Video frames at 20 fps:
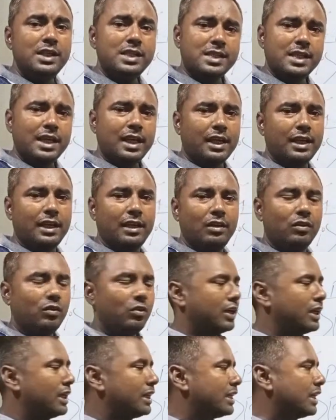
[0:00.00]

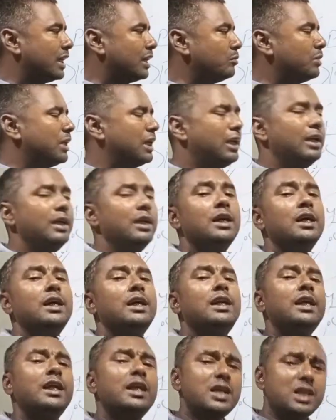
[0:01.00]
recycled, or it can
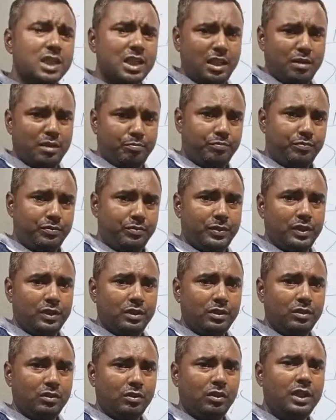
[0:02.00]
be reshaped,
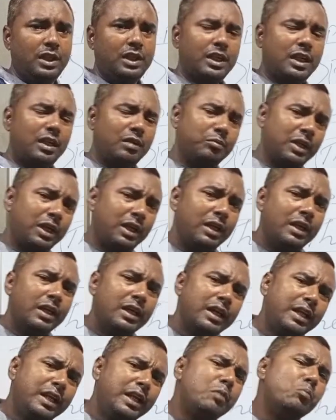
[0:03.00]
or it can
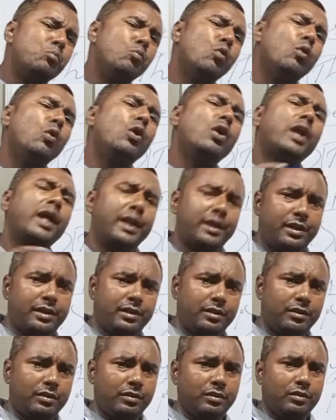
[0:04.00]
be
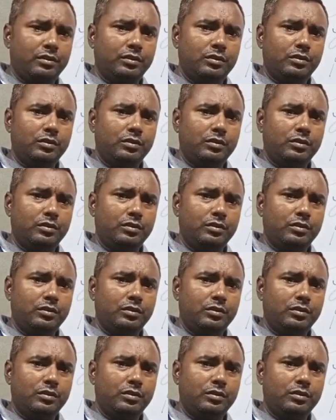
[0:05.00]
remolded.